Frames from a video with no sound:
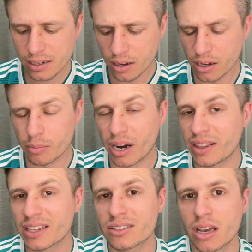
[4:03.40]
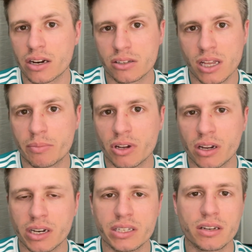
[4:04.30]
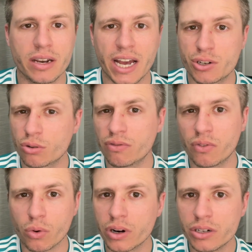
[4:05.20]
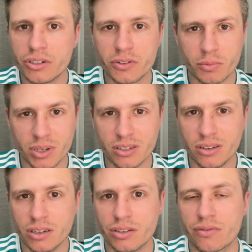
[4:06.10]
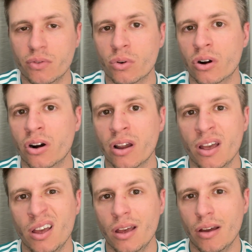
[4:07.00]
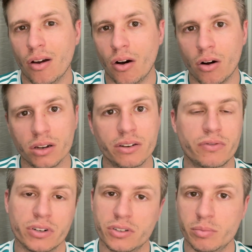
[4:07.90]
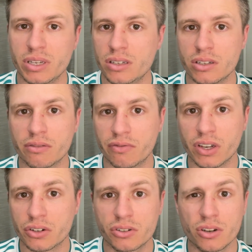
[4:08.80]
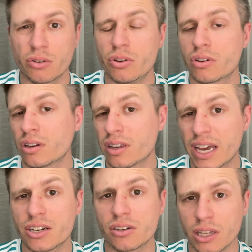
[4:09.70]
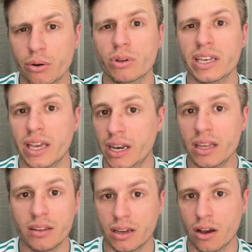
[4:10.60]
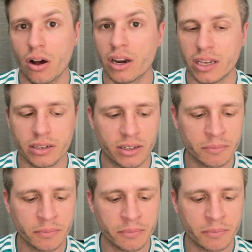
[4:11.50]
But I think it's kind of slept on. It's a natural forage species for all different species of fish, so you can catch literally anything on it.